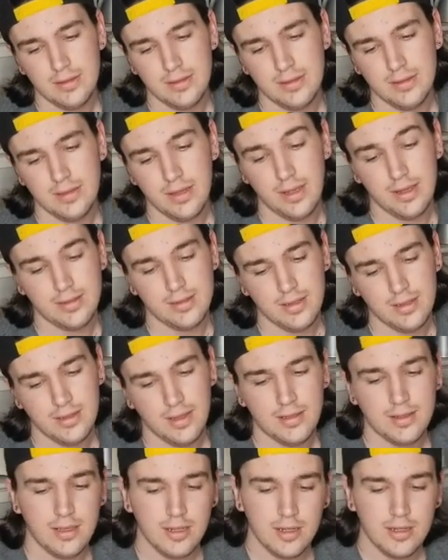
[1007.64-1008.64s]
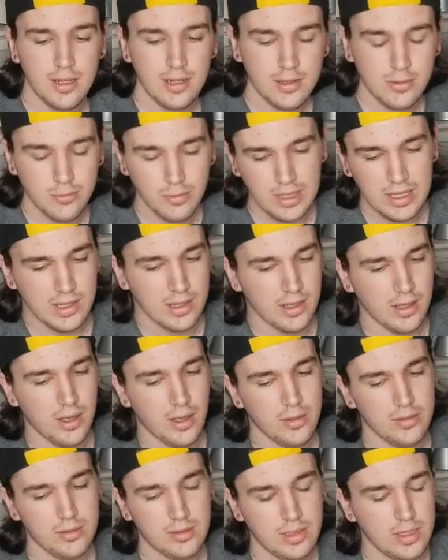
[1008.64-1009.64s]
Like I said, that's going to take a week.
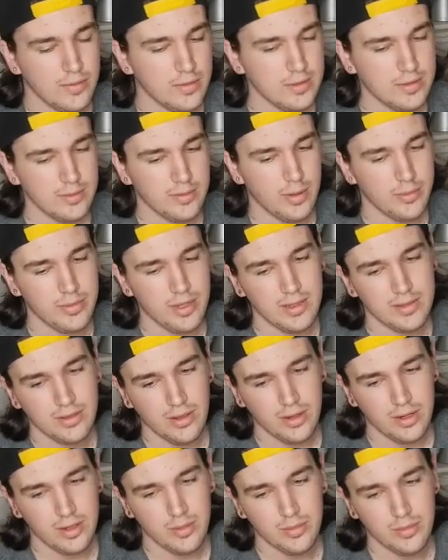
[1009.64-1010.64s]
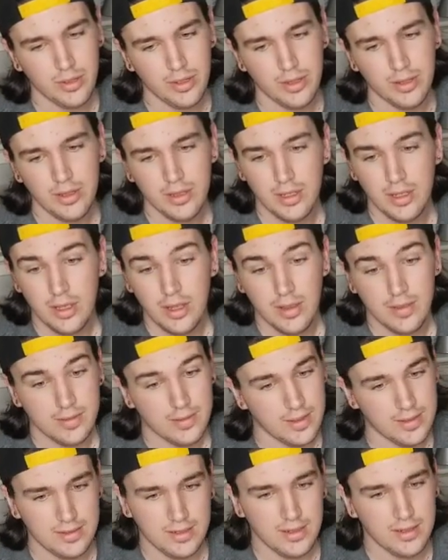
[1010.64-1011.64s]
I'll give you some updates on it, but
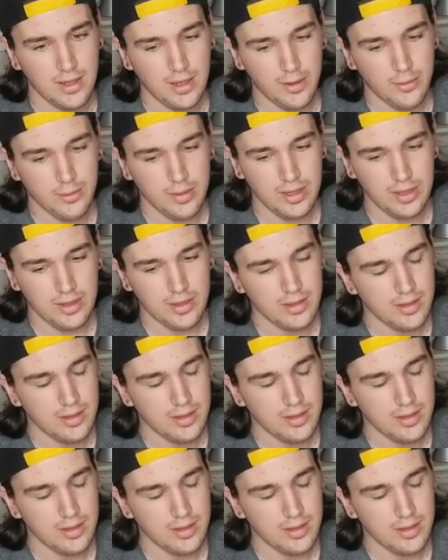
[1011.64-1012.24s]
that's going to take a week.